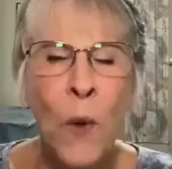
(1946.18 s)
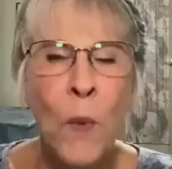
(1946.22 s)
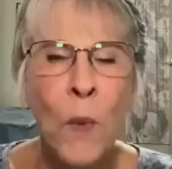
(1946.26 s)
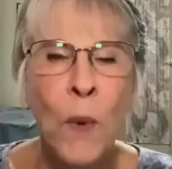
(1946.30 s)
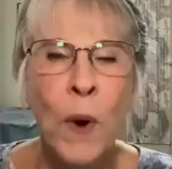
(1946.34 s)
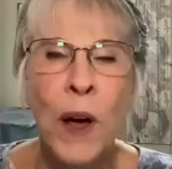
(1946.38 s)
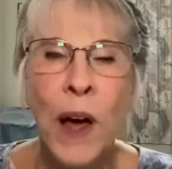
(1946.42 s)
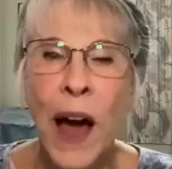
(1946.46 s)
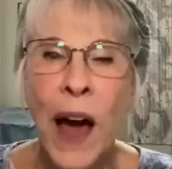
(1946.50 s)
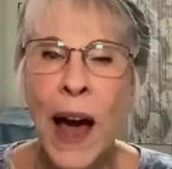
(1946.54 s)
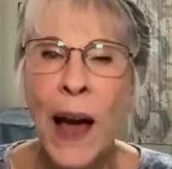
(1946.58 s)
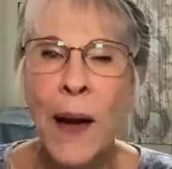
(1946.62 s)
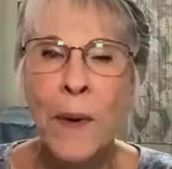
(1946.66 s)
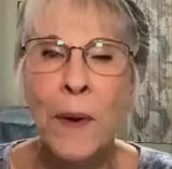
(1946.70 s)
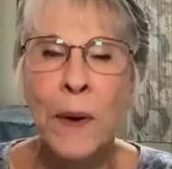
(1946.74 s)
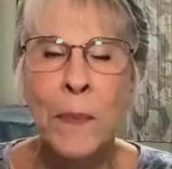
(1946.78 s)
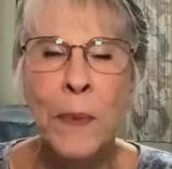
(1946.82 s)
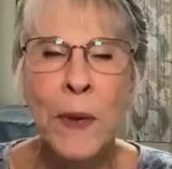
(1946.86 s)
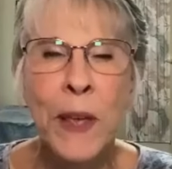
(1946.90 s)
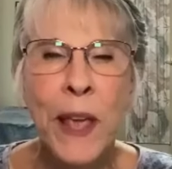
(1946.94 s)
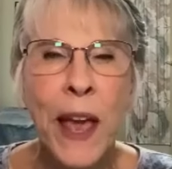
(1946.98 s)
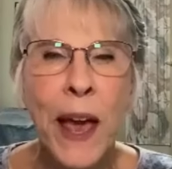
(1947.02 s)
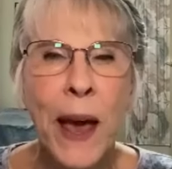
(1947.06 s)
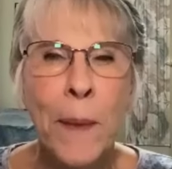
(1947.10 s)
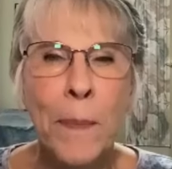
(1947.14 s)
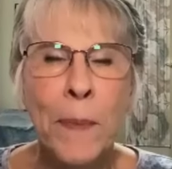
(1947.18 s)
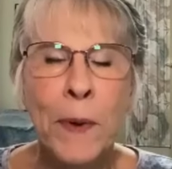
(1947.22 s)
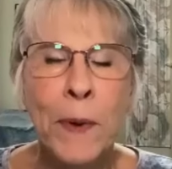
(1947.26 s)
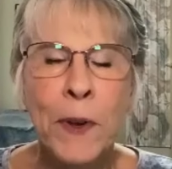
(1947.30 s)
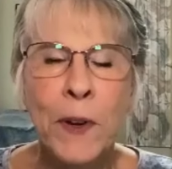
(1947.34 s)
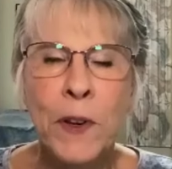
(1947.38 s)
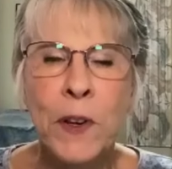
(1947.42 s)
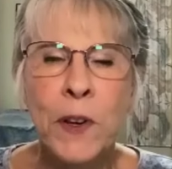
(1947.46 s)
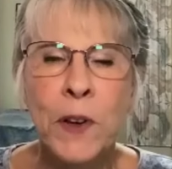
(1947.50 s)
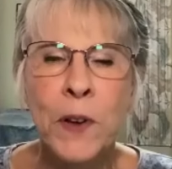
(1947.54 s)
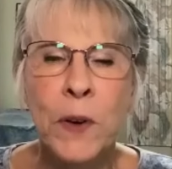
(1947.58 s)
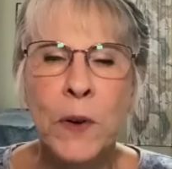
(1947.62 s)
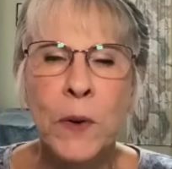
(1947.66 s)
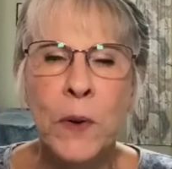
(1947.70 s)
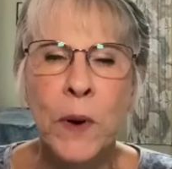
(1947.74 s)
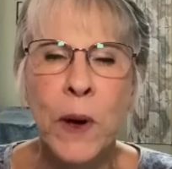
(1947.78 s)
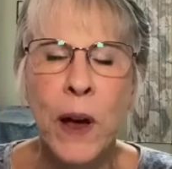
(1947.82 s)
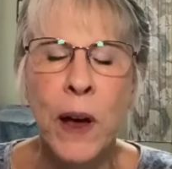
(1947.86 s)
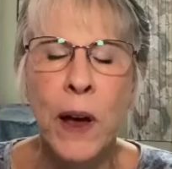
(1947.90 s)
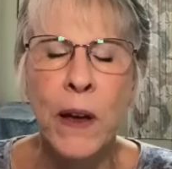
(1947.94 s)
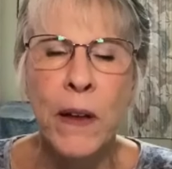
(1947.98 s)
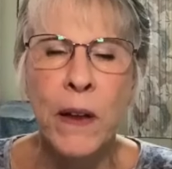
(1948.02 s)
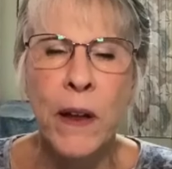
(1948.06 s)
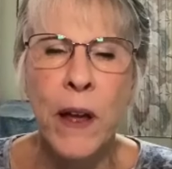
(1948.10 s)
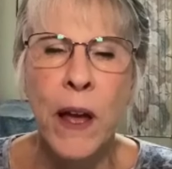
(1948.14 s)
Well, I would be happy
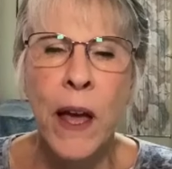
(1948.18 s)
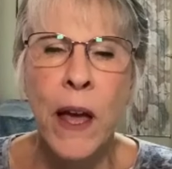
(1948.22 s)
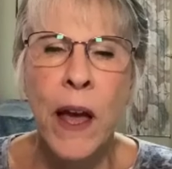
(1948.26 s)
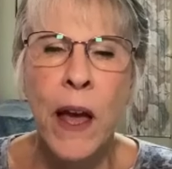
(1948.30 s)
to.